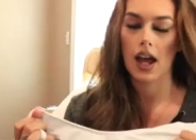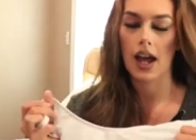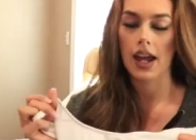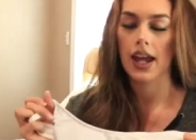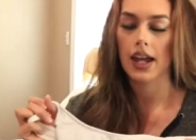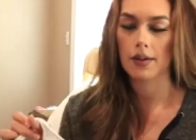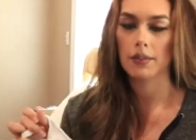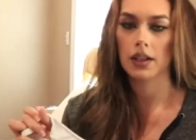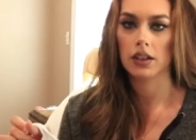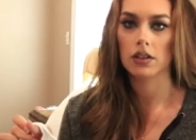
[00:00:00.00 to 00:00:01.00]
am
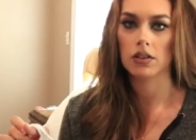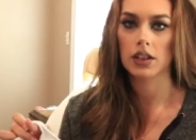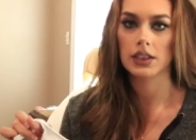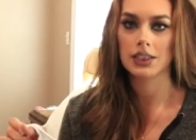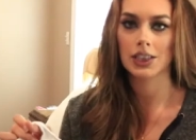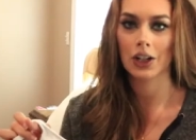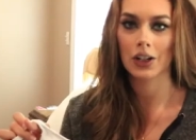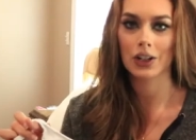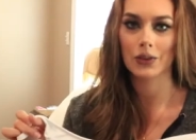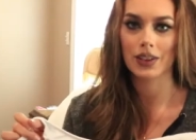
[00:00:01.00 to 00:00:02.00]
a little
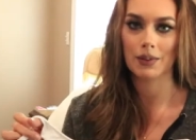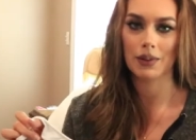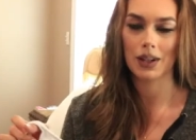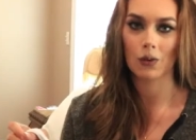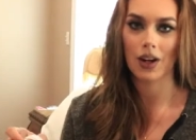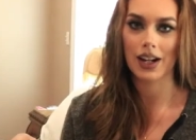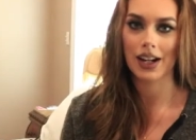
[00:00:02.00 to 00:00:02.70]
concerned with it being white.